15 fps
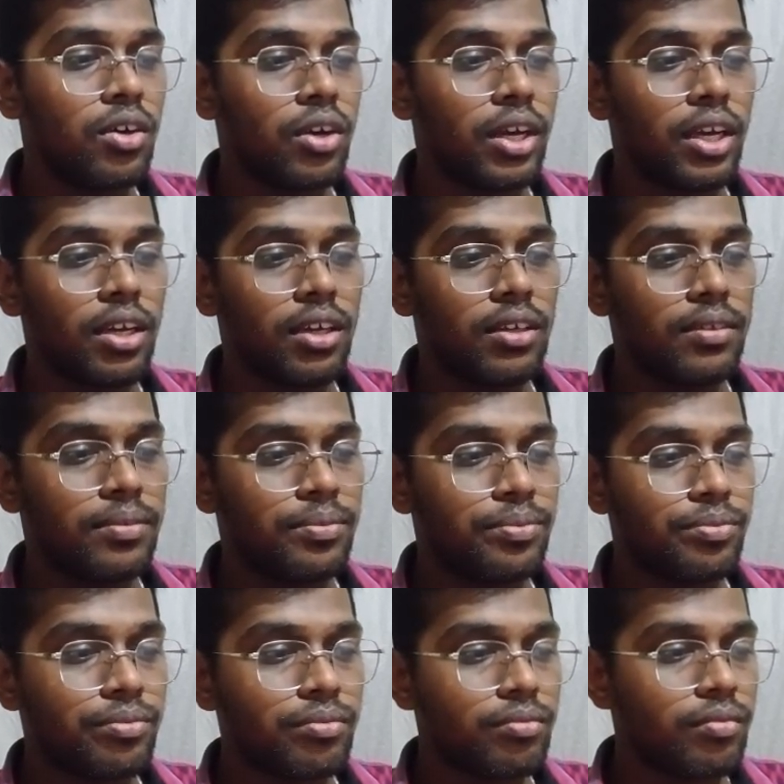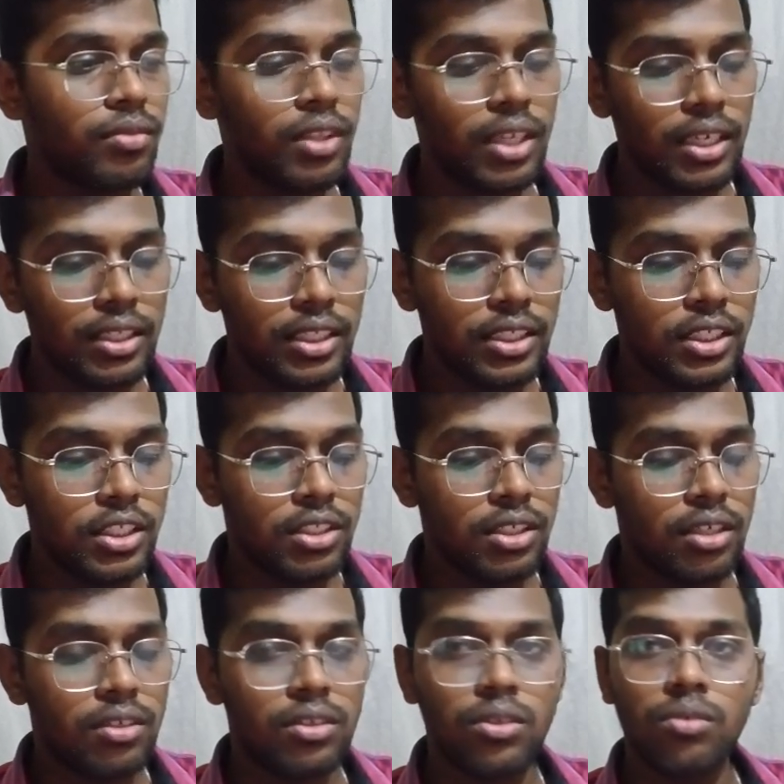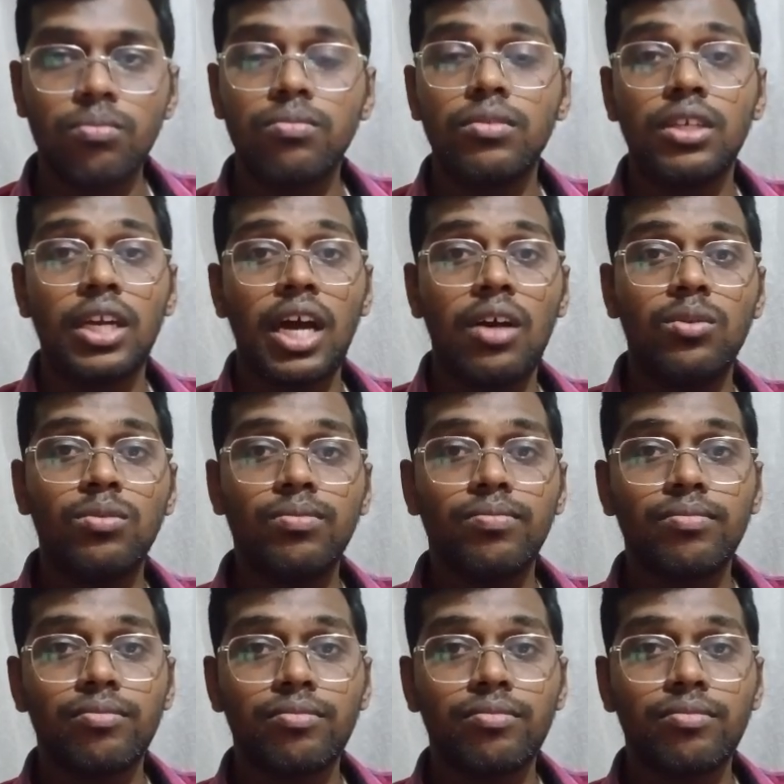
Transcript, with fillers: Okay. This is done. Now,